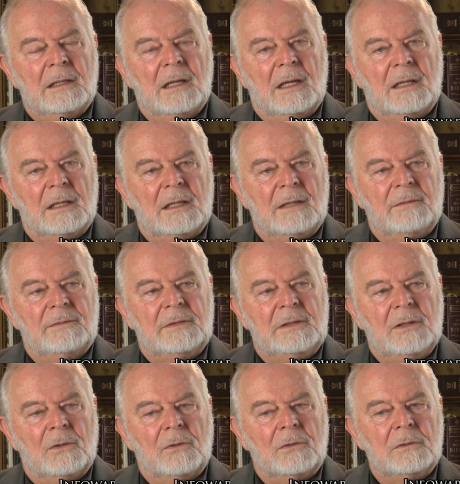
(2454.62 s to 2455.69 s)

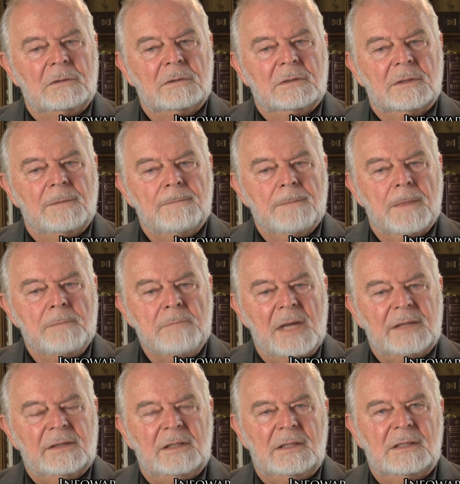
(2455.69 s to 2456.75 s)
The old
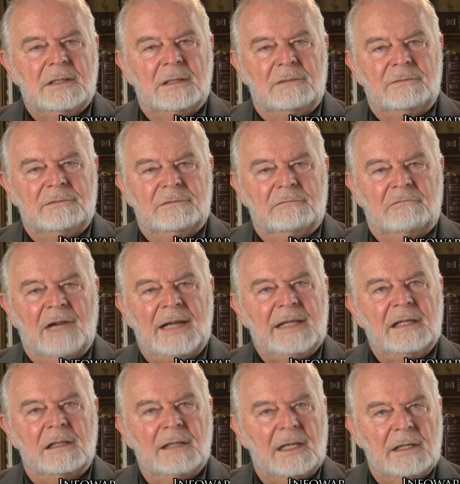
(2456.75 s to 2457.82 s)
methods of
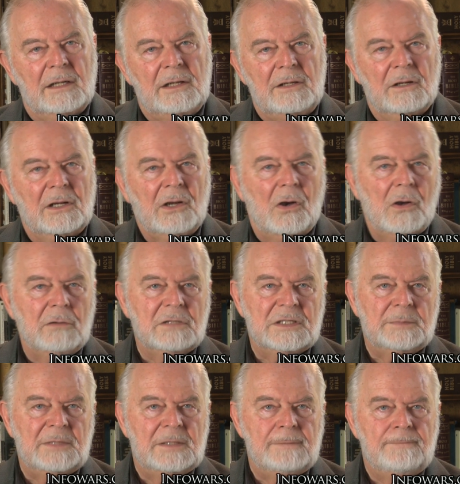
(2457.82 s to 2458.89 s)
writing a letter to your
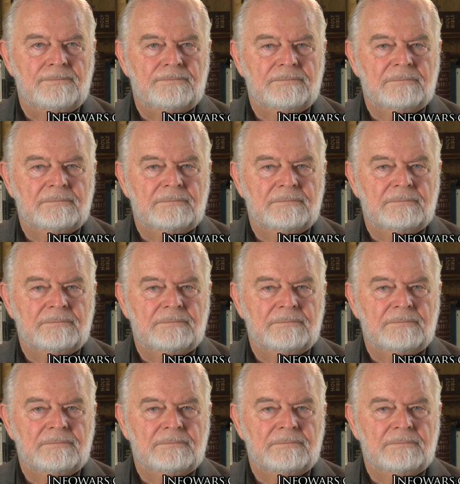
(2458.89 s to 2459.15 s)
congressman